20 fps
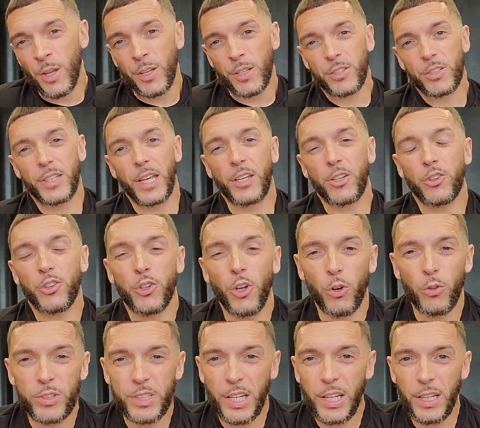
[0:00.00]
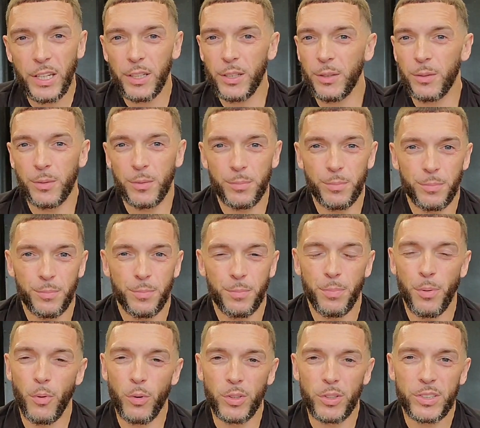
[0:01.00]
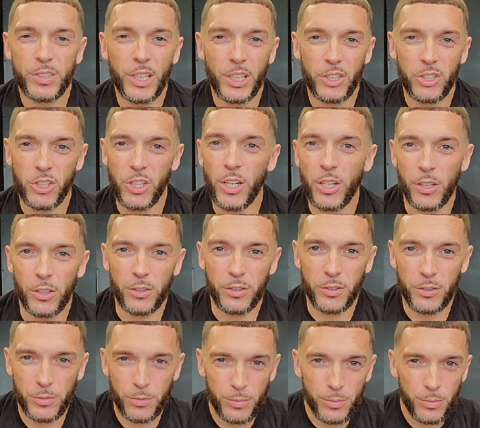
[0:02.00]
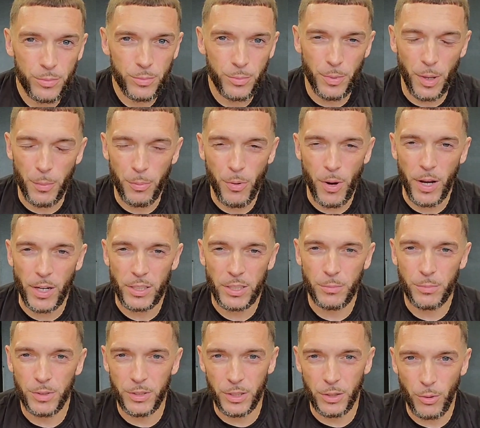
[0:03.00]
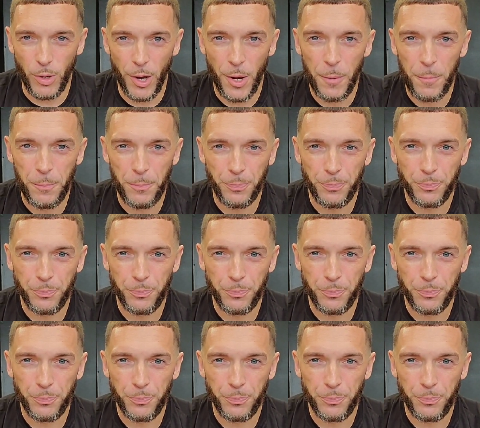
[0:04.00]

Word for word: It's like 13.6 years approximately, right?